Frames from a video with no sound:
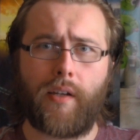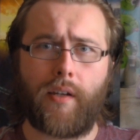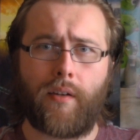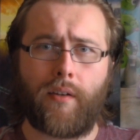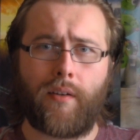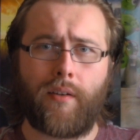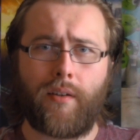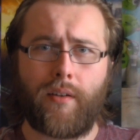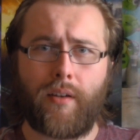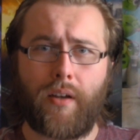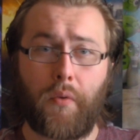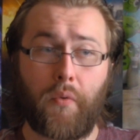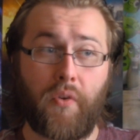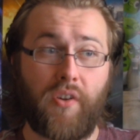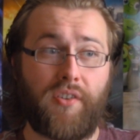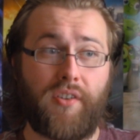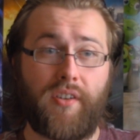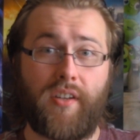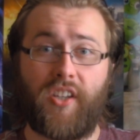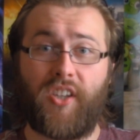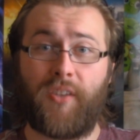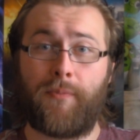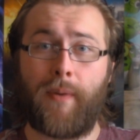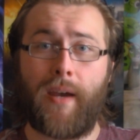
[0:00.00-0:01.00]
I
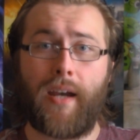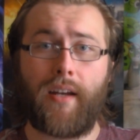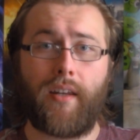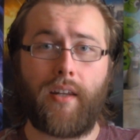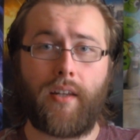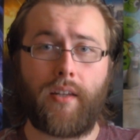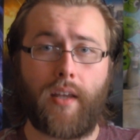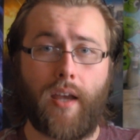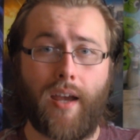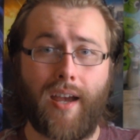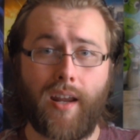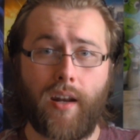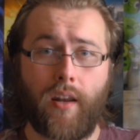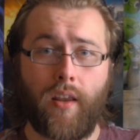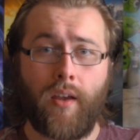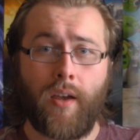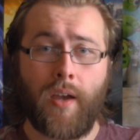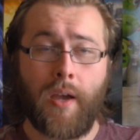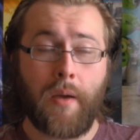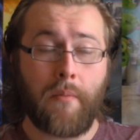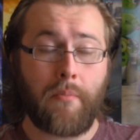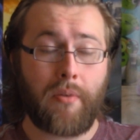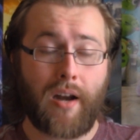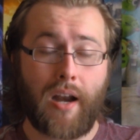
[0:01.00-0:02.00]
wasn't expecting that,
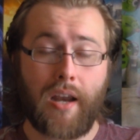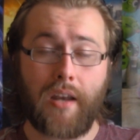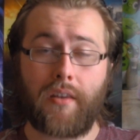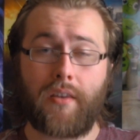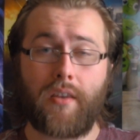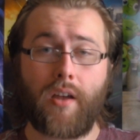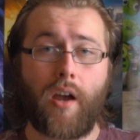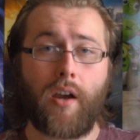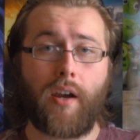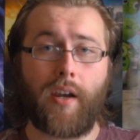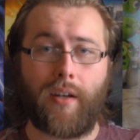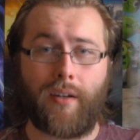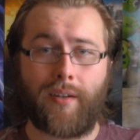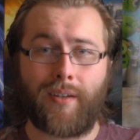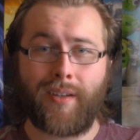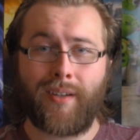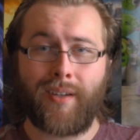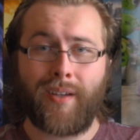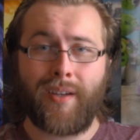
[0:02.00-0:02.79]
but I dug it.